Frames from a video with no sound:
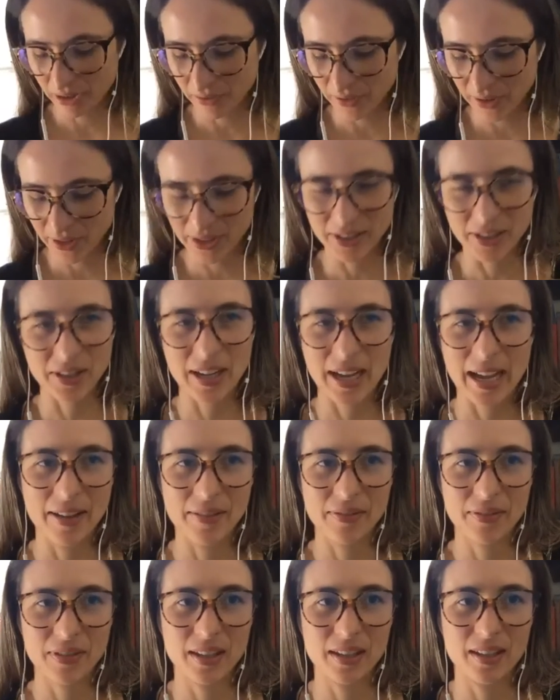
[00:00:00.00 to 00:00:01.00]
us don't
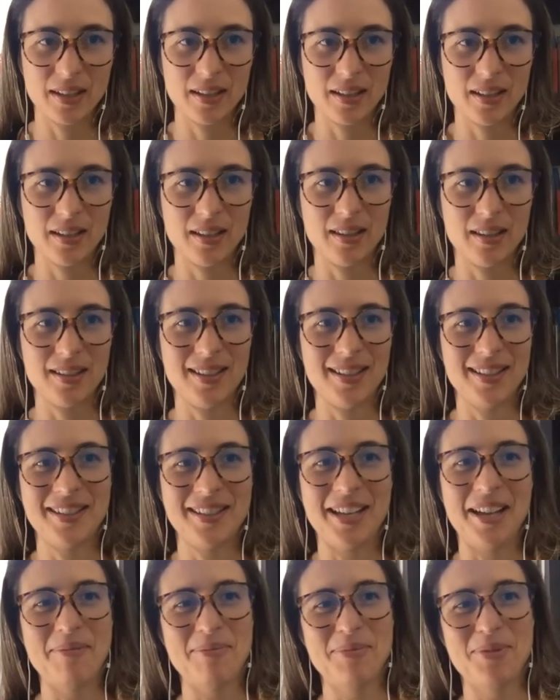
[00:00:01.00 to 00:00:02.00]
have the
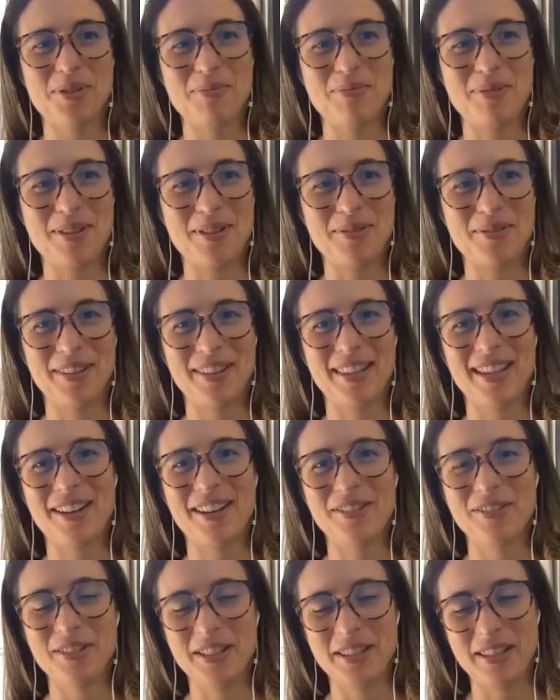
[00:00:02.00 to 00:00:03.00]
time to be doing that
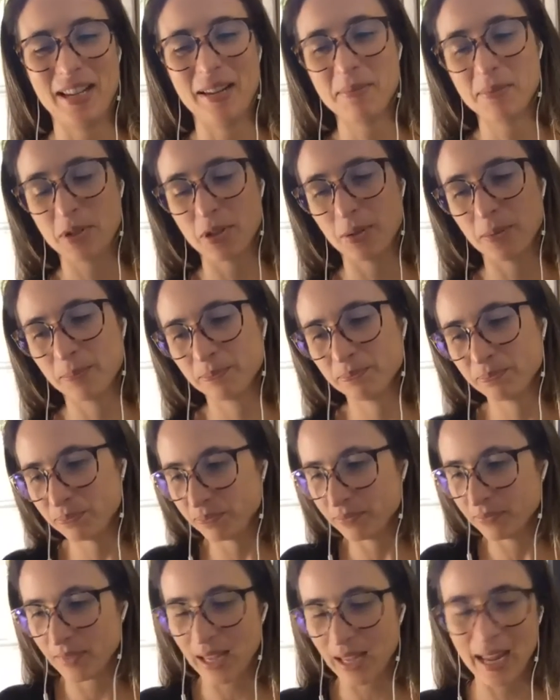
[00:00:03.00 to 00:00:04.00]
all the time. So
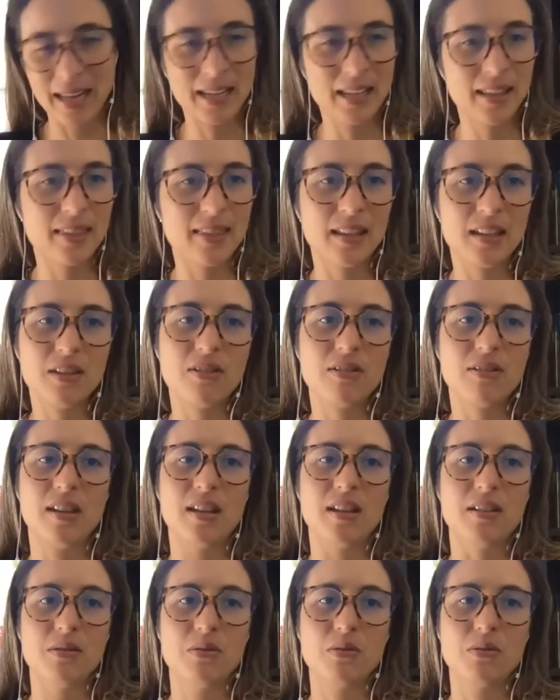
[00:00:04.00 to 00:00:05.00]
anything you
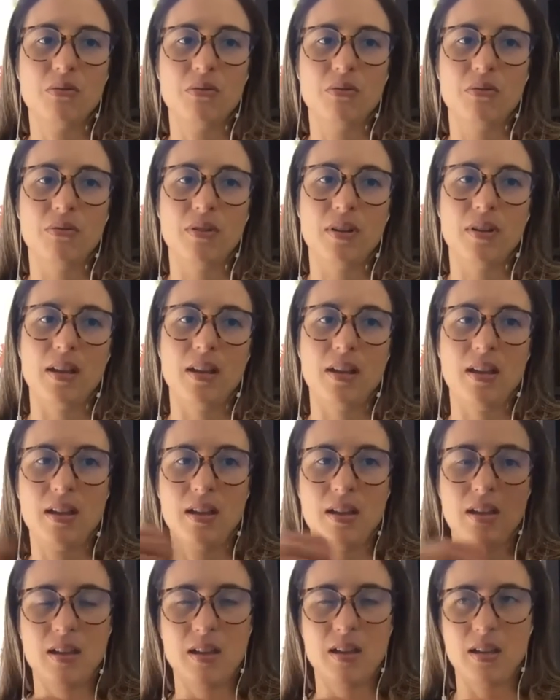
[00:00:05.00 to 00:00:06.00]
can do,
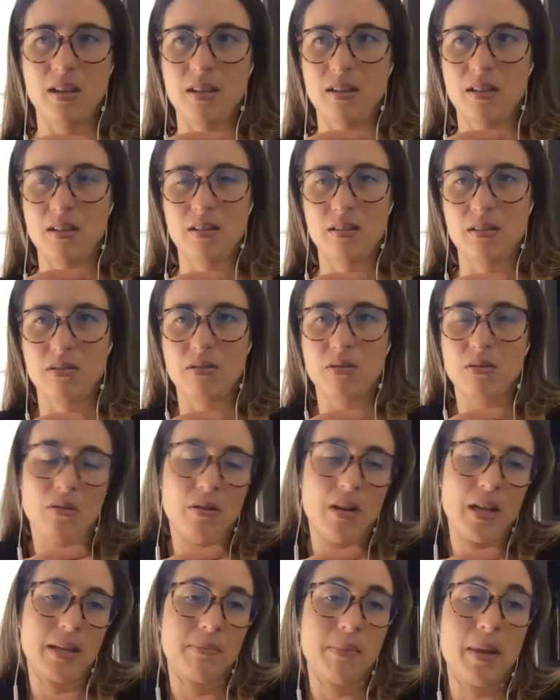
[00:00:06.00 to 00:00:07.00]

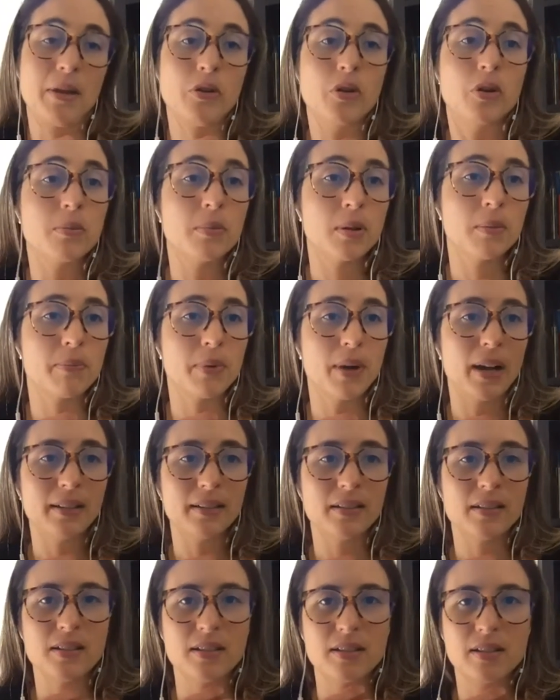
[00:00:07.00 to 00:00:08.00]
like my normal
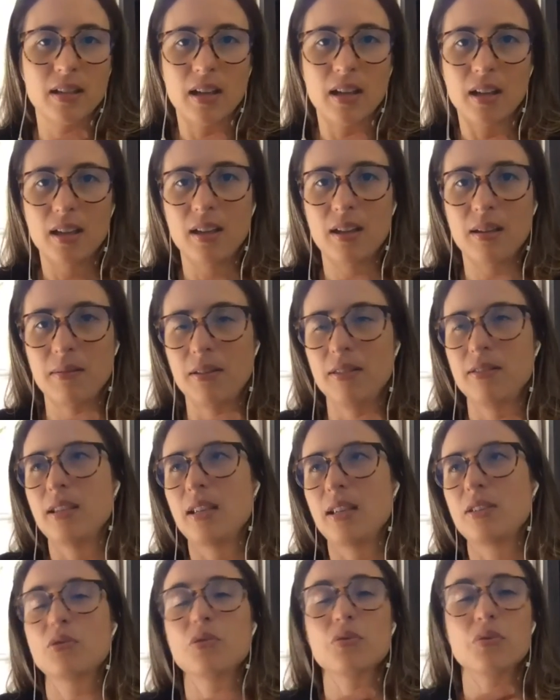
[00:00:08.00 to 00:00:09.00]
practice, it
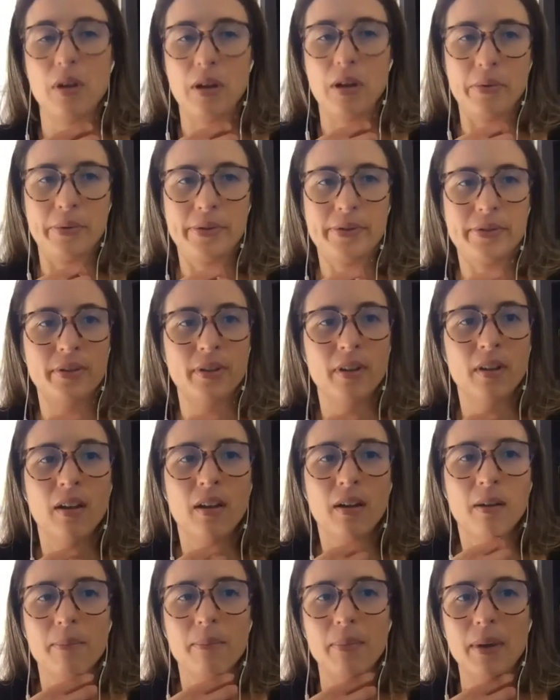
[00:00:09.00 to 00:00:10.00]
takes 2 hours.
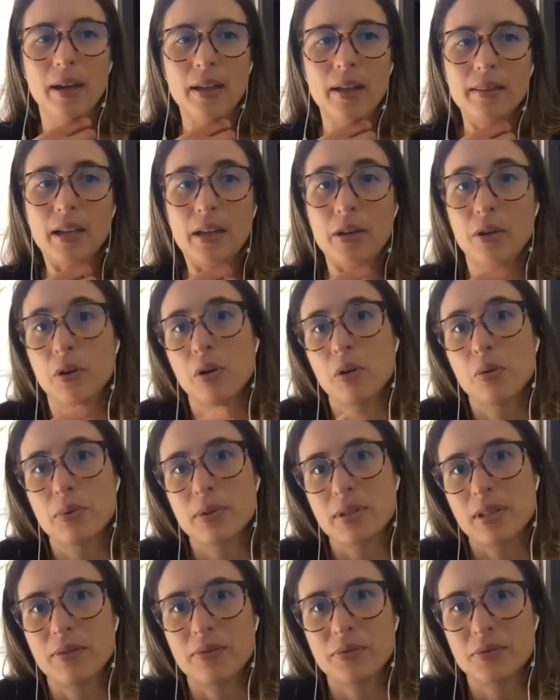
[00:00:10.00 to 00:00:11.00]
But I don't
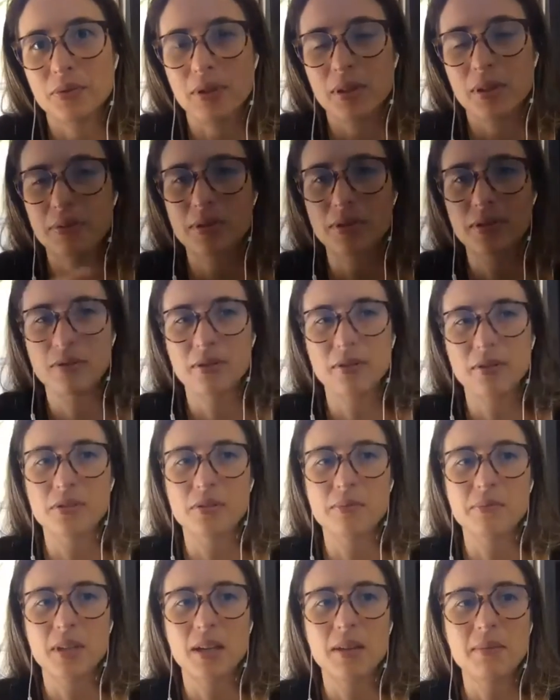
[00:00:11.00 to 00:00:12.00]
always have 2 hours. So
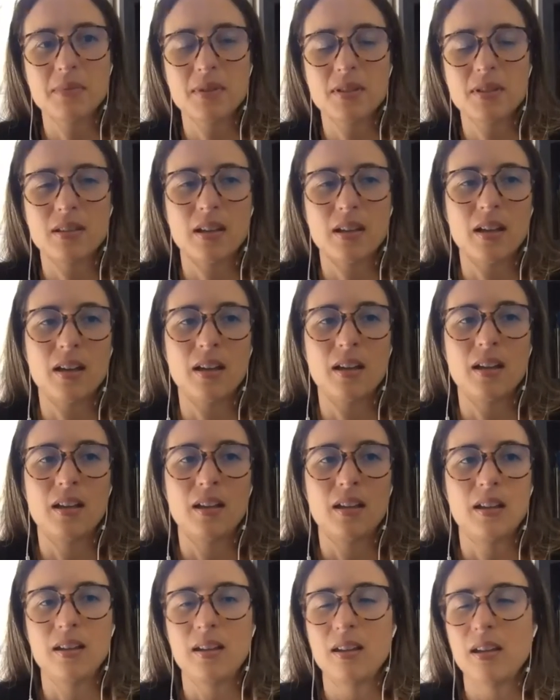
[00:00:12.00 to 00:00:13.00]
sometimes
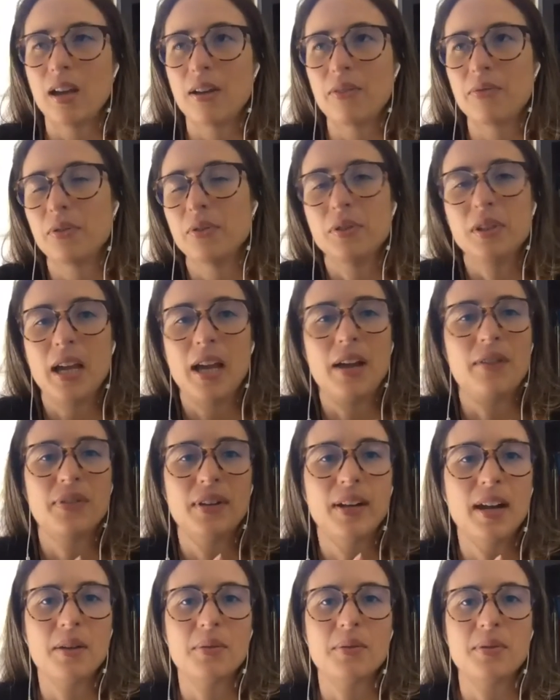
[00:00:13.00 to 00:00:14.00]
I have only half
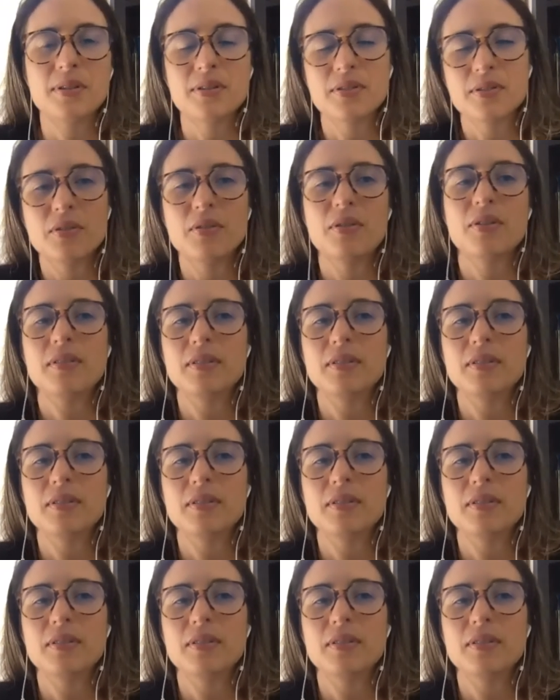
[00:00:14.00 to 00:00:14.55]
an hour. So